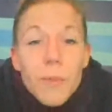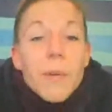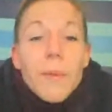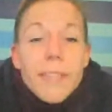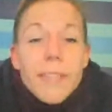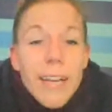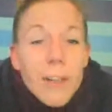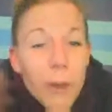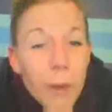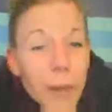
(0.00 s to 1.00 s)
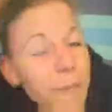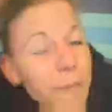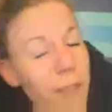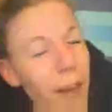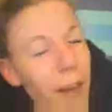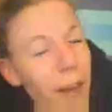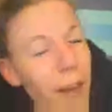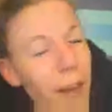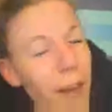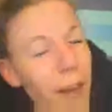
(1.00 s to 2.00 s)
3 weeks later going, oh
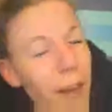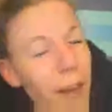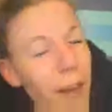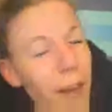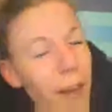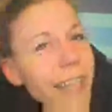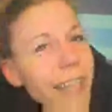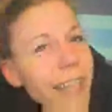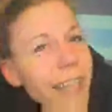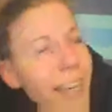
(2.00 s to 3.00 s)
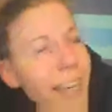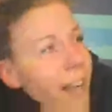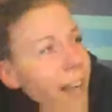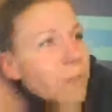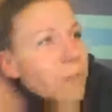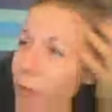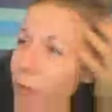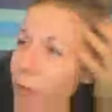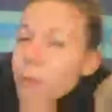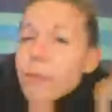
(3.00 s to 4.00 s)
man, like I
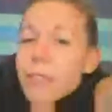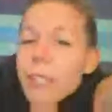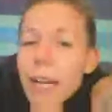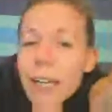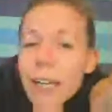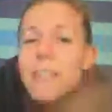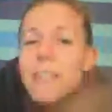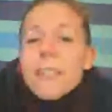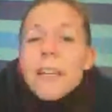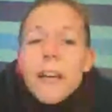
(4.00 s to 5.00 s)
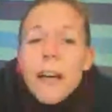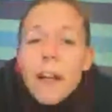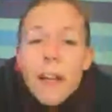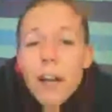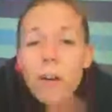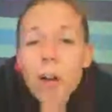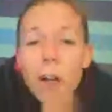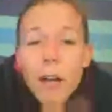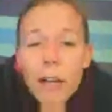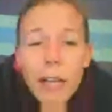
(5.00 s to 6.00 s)
really should get some shampoo. Like it'd be really
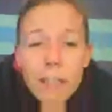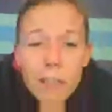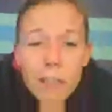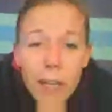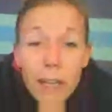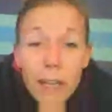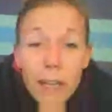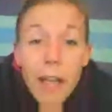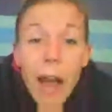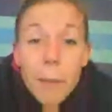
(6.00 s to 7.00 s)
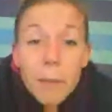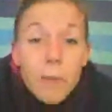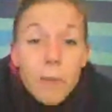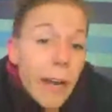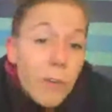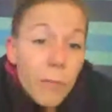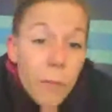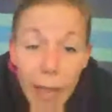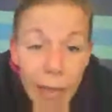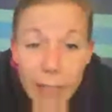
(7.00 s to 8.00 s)
nice. Like I guess I'll get it. Like
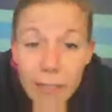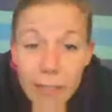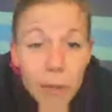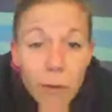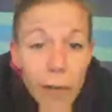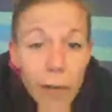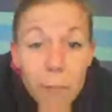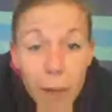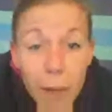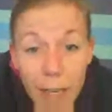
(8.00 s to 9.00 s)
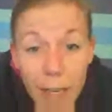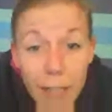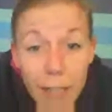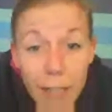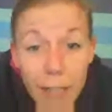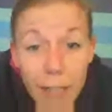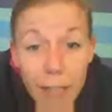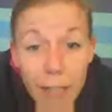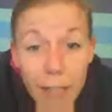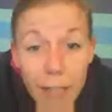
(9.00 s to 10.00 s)
I'm going to run out of eggs. I'm going to run out of
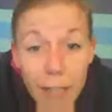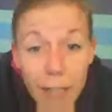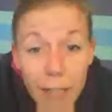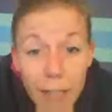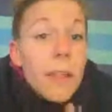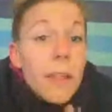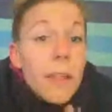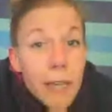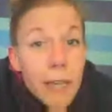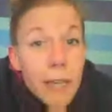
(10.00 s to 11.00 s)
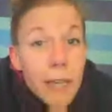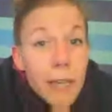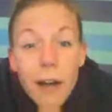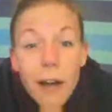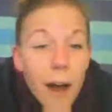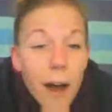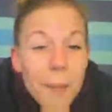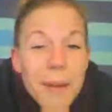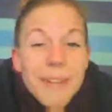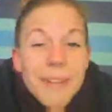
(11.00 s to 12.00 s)
bacon, even though I love bacon.
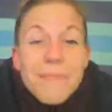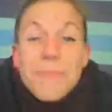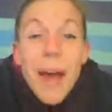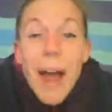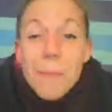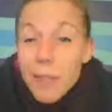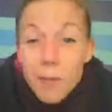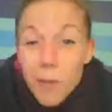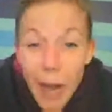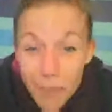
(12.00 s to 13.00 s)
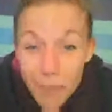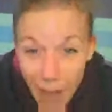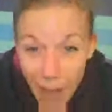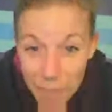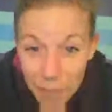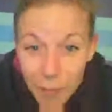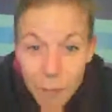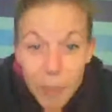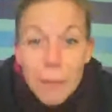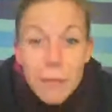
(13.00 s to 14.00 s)
But I'm going to run out of that.
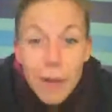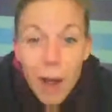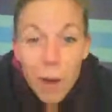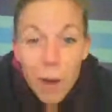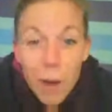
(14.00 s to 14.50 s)
But I'm not